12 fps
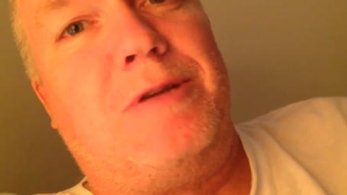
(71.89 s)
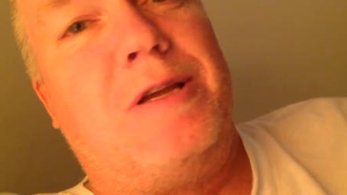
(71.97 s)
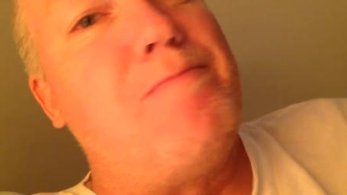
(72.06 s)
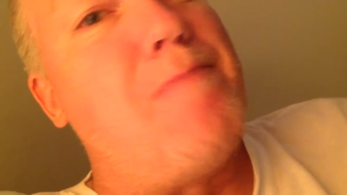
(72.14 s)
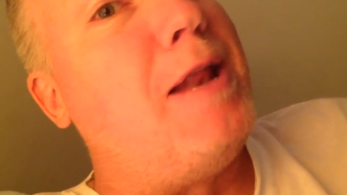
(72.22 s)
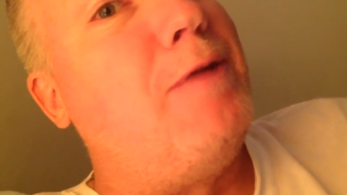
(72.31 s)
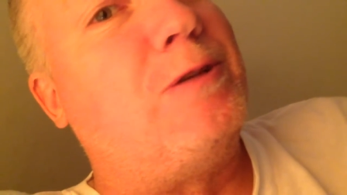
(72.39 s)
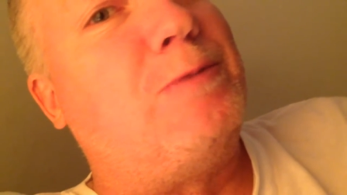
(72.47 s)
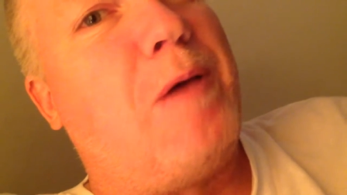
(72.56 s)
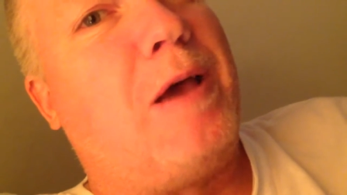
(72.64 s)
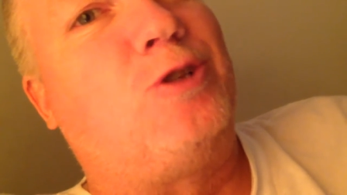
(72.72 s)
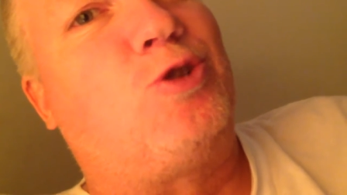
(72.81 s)
In many
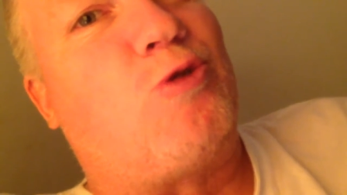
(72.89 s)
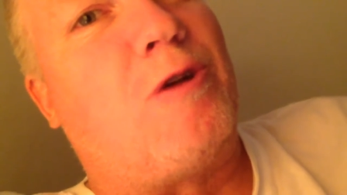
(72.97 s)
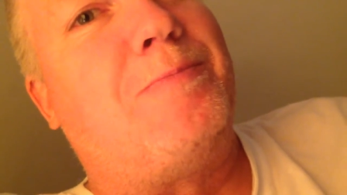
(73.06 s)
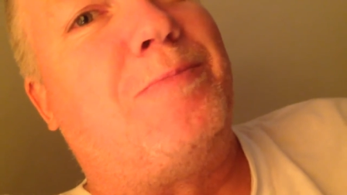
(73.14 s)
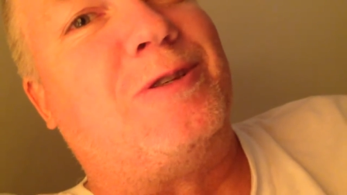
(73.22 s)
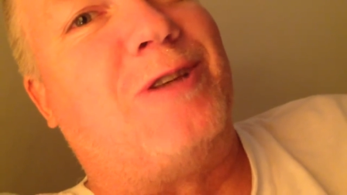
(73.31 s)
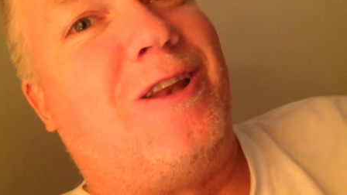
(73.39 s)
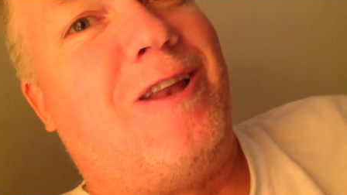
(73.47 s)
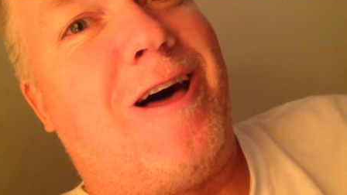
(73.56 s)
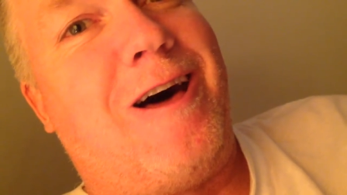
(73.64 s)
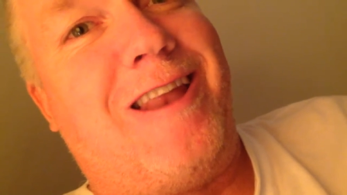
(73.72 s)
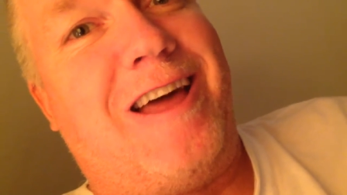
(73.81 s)
respects, Trump is a
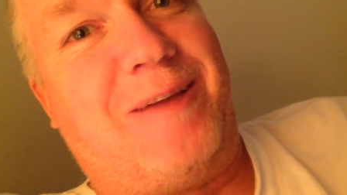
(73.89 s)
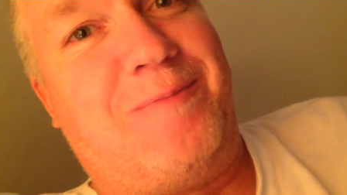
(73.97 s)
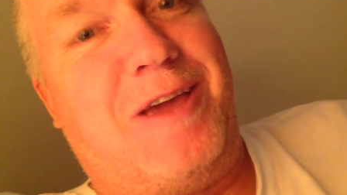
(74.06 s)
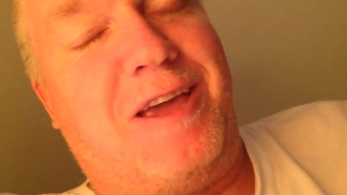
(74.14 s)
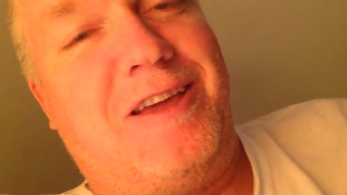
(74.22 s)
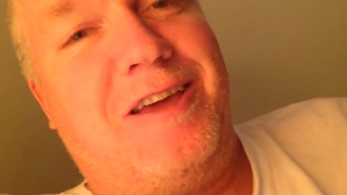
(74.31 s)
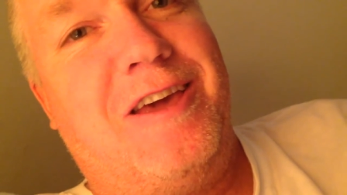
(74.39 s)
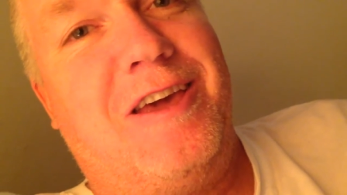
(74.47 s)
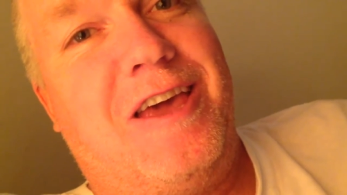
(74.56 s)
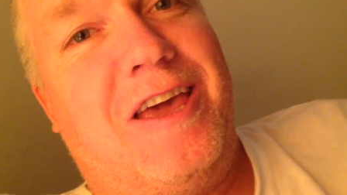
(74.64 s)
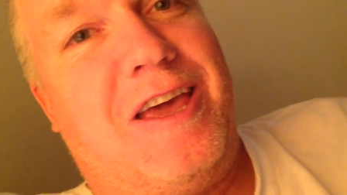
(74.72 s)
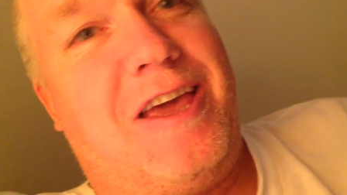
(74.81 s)
lot like me
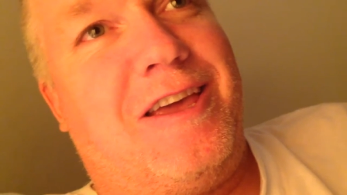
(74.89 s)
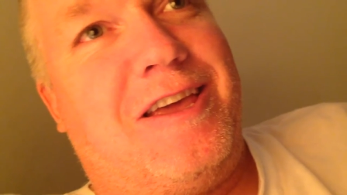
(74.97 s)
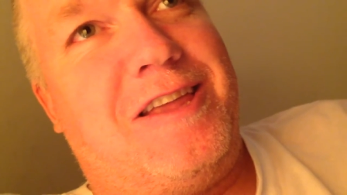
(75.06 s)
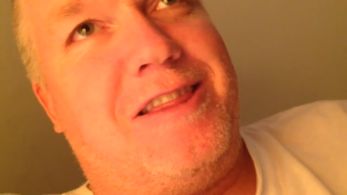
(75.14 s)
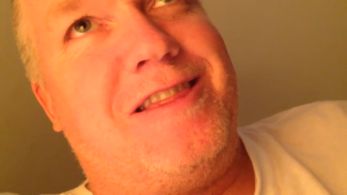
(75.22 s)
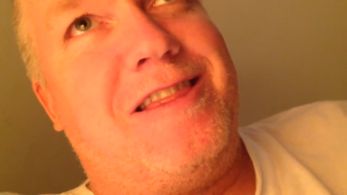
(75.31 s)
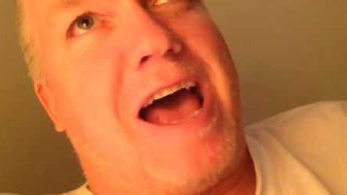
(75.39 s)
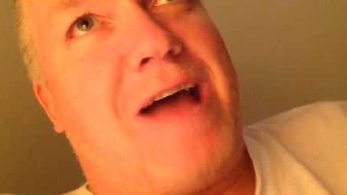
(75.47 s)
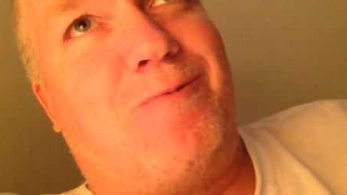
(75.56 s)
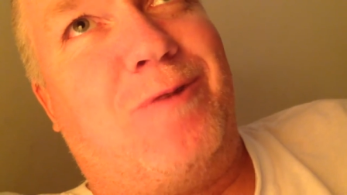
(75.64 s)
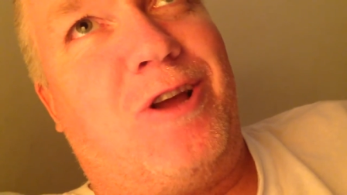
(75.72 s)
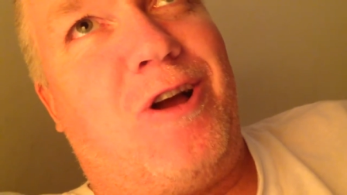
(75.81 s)
in
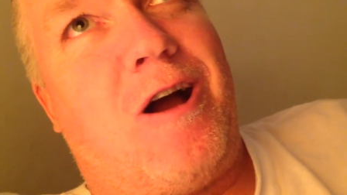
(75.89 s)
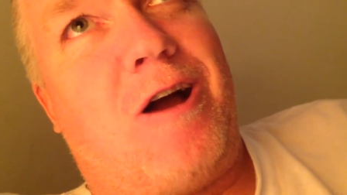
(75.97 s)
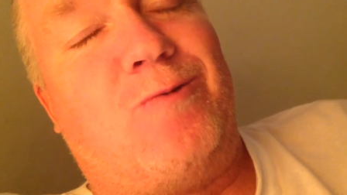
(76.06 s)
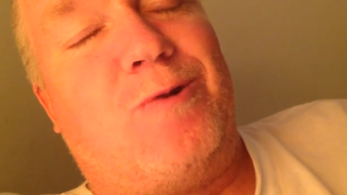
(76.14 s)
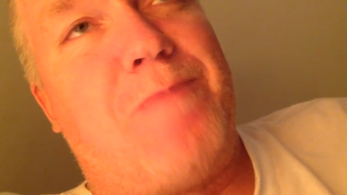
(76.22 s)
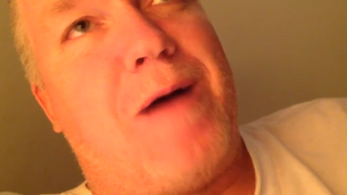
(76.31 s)
that regard, where